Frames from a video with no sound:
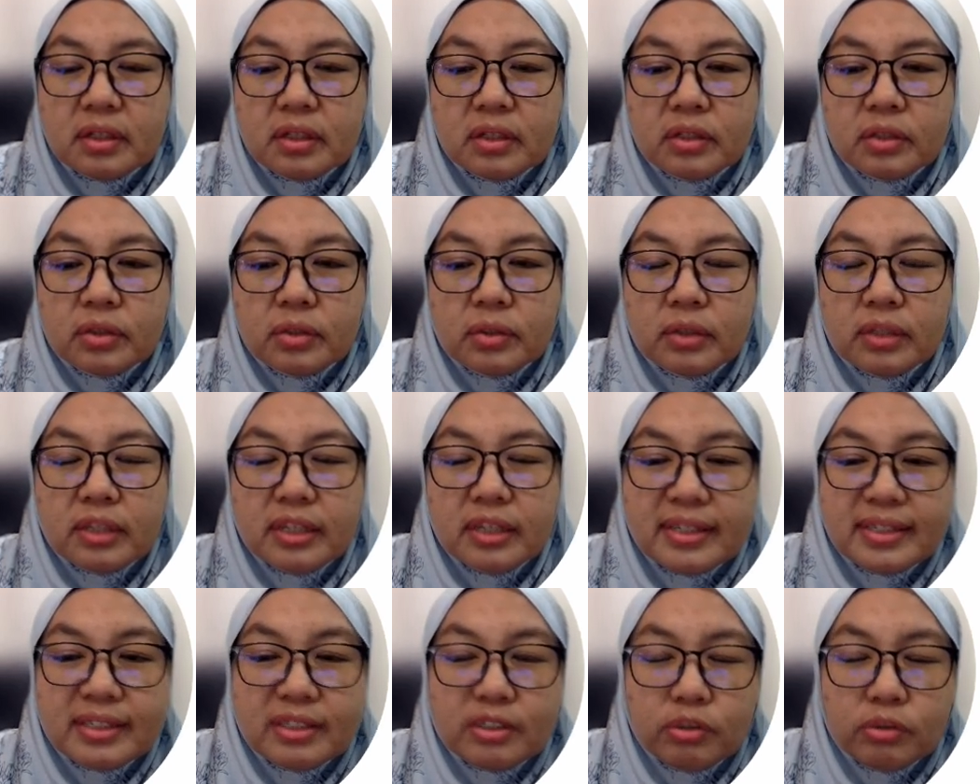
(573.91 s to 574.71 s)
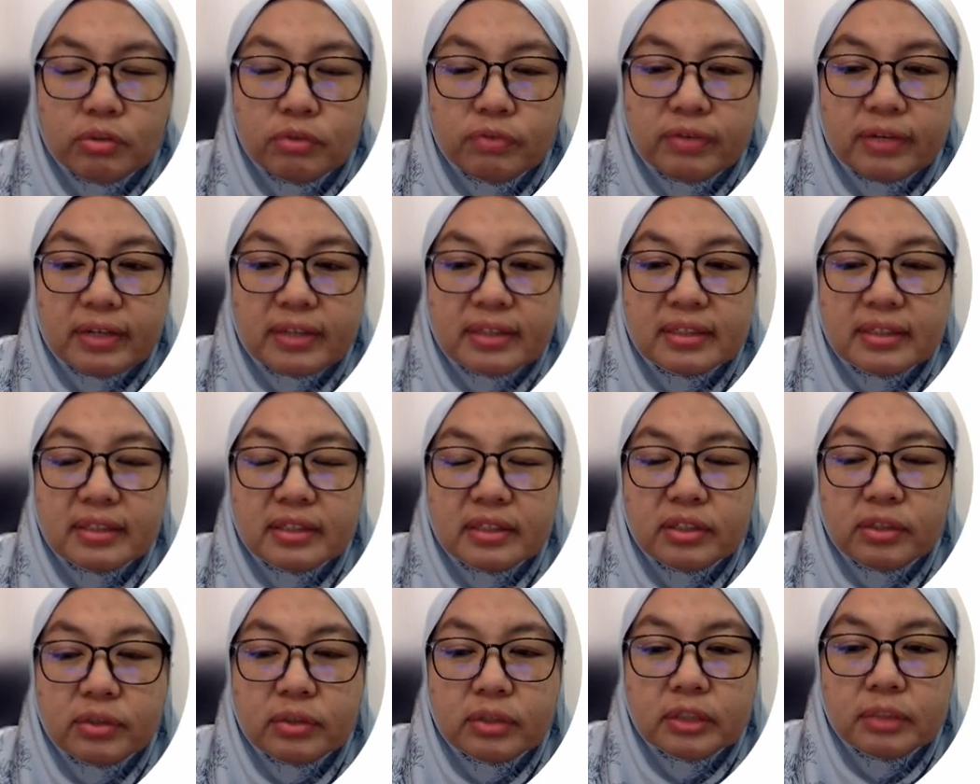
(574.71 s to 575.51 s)
So these two factor
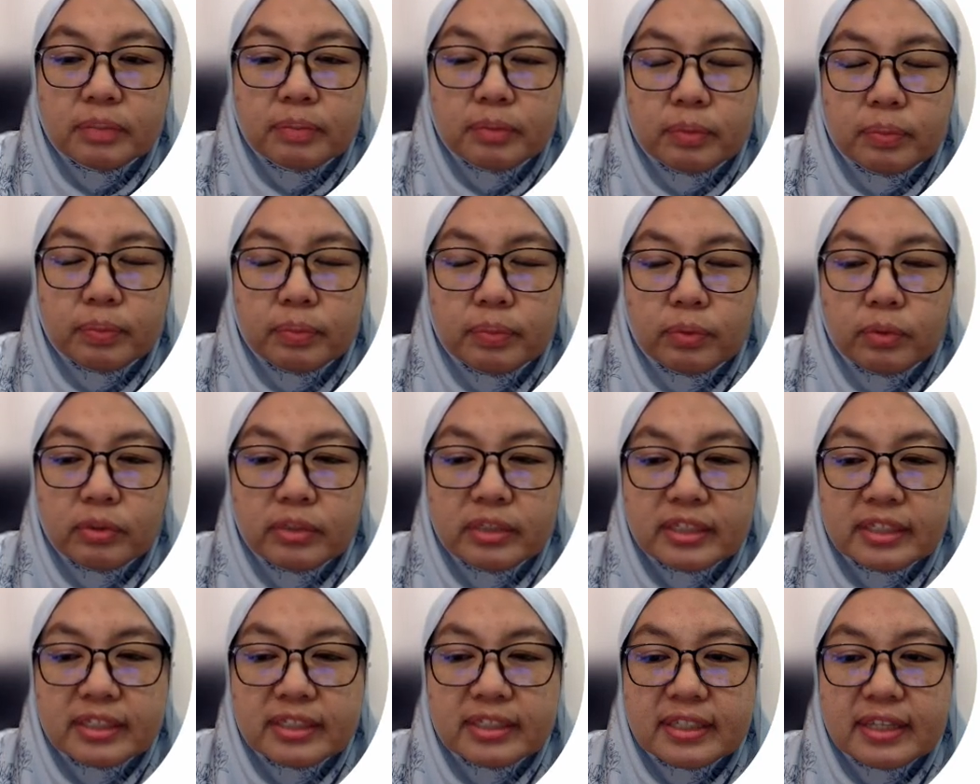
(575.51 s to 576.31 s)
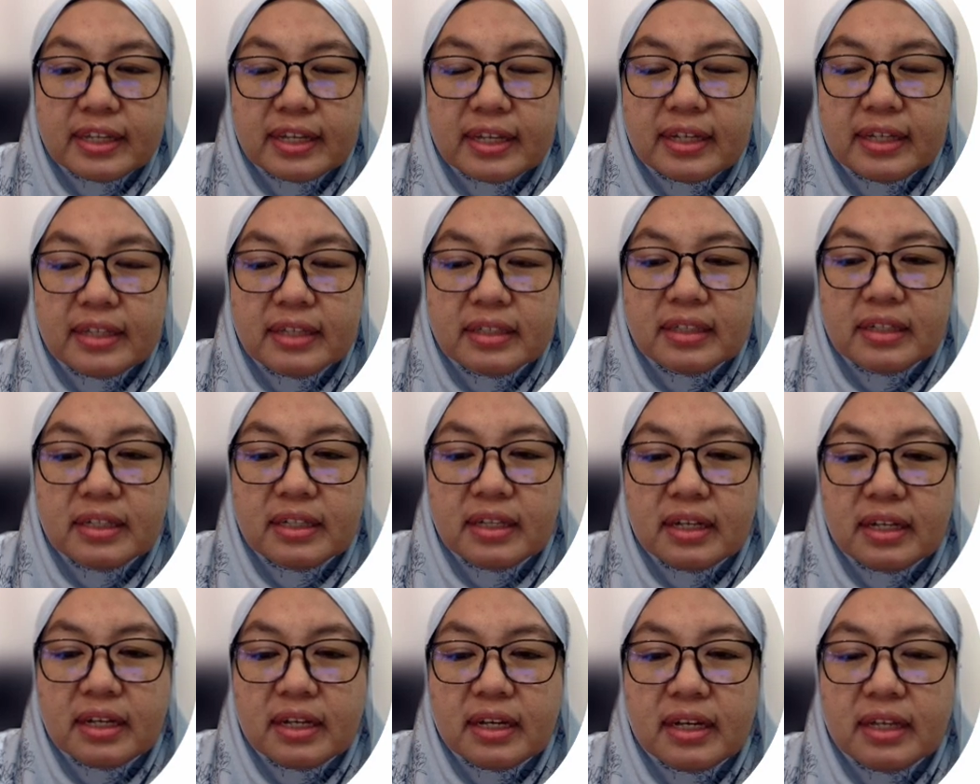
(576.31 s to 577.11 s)
theories proposes that
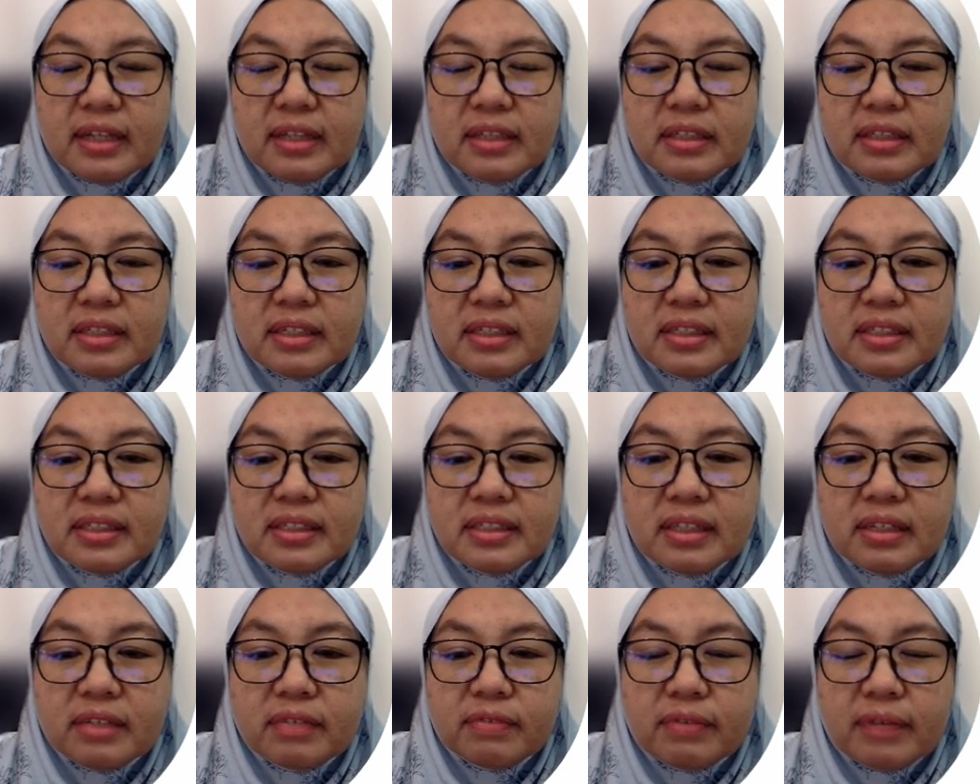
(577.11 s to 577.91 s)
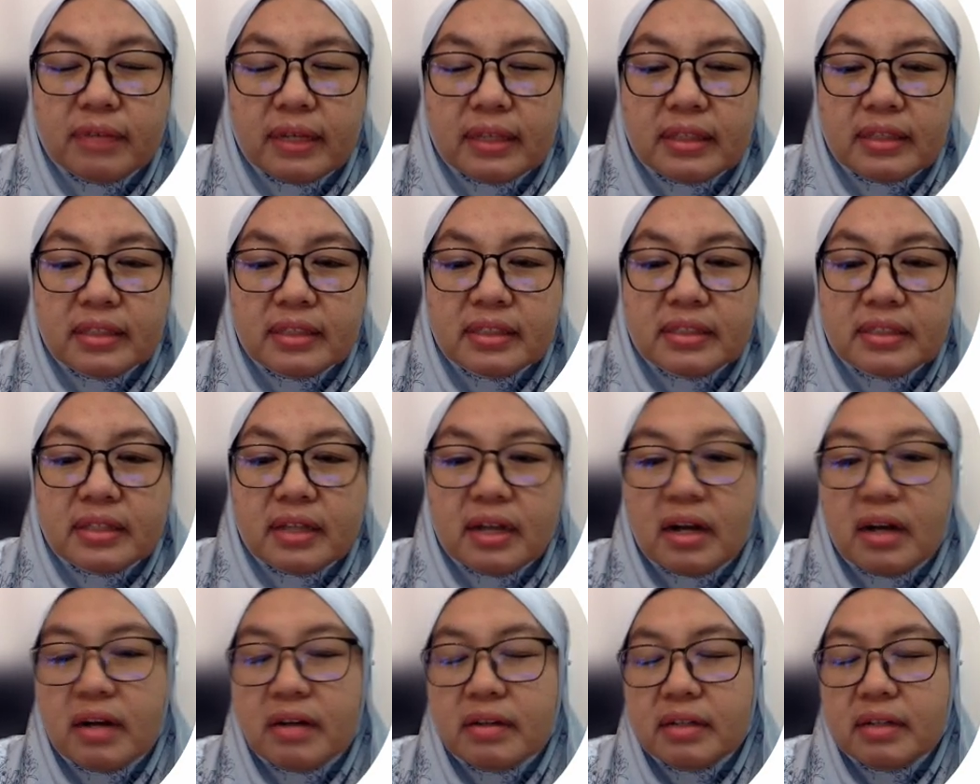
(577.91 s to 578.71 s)
intrinsic factors
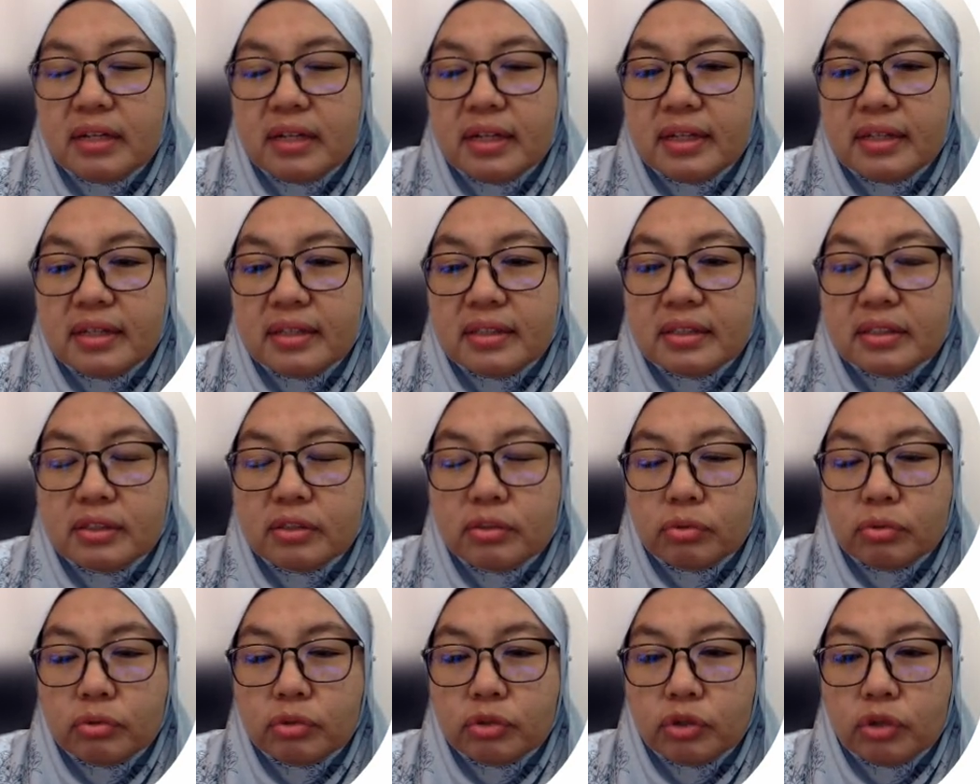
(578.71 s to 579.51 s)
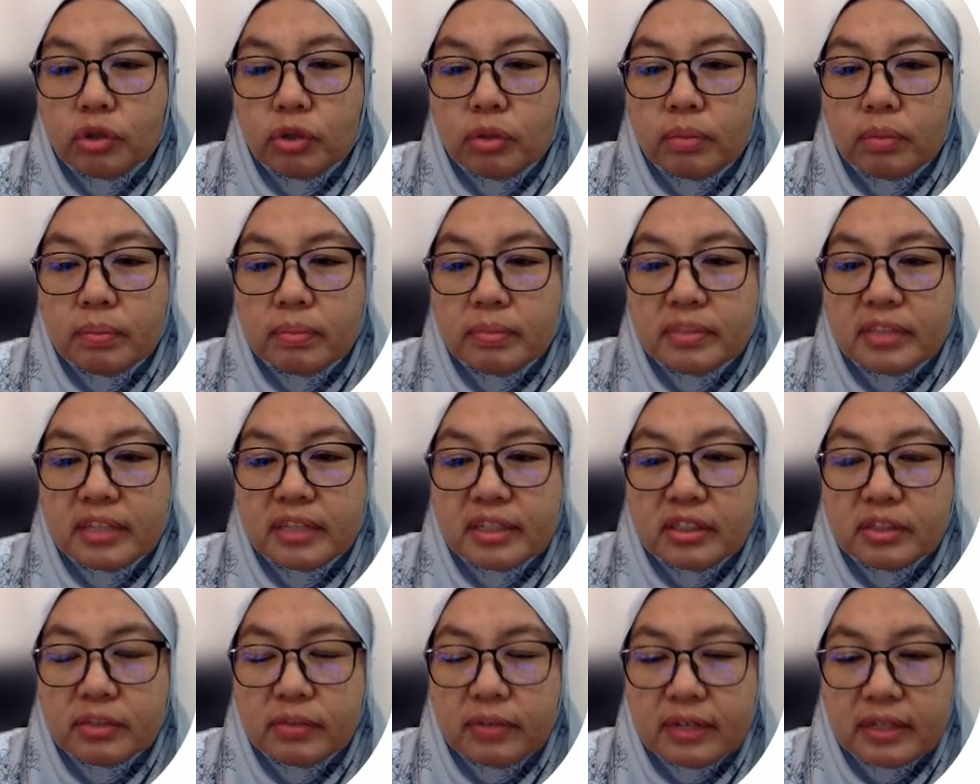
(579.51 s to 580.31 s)
are related to job
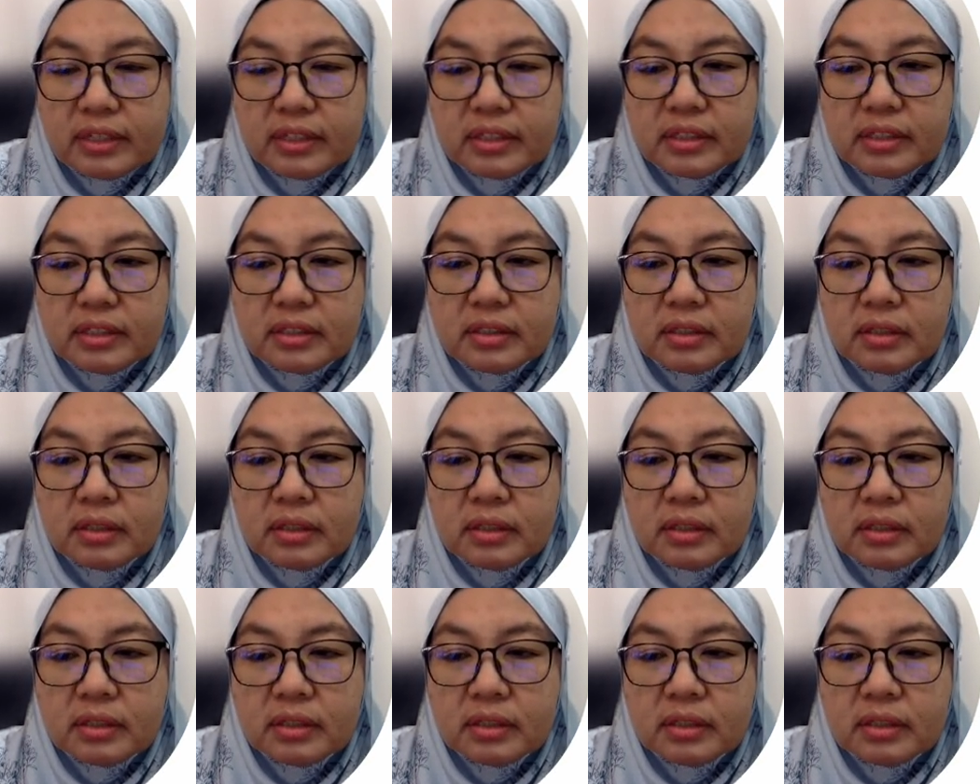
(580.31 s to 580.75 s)
satisfaction,